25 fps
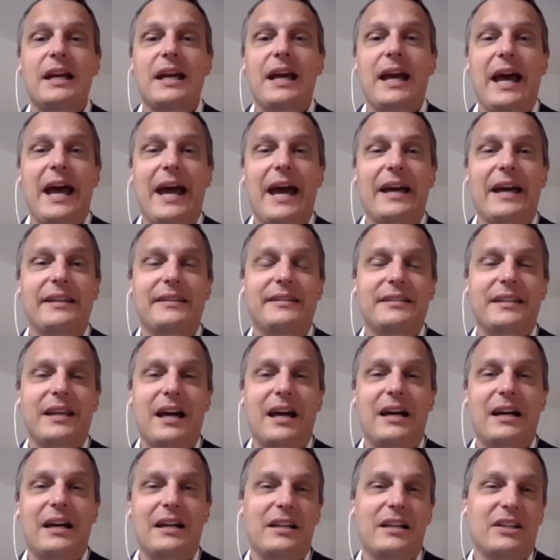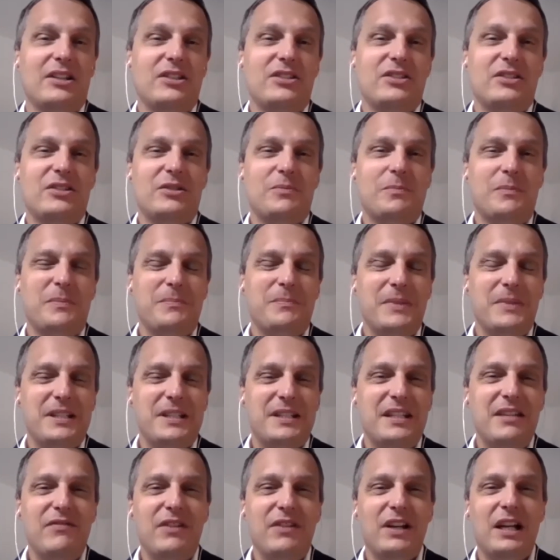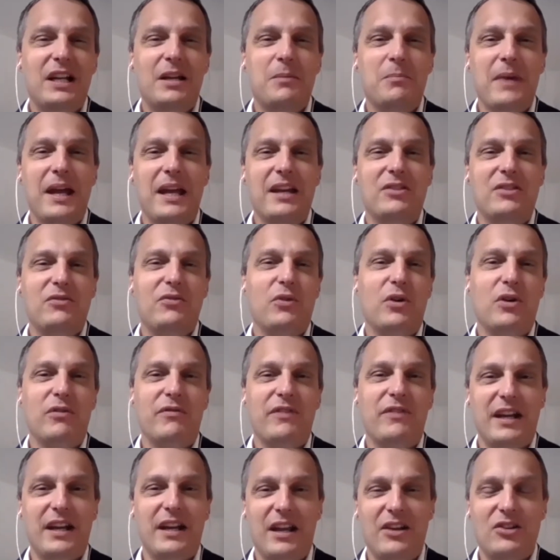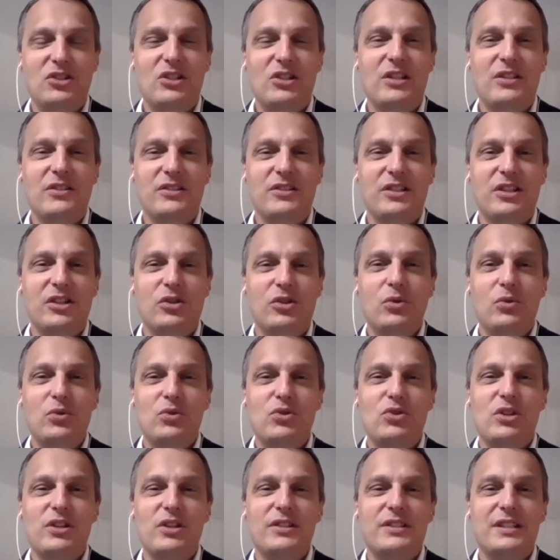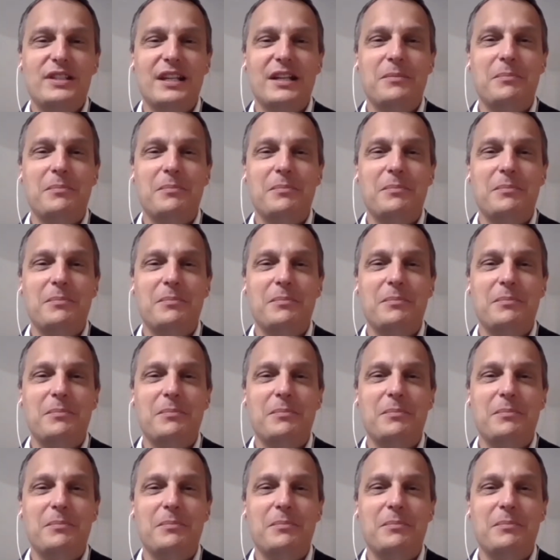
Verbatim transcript: and it's specifically made for financial institutions and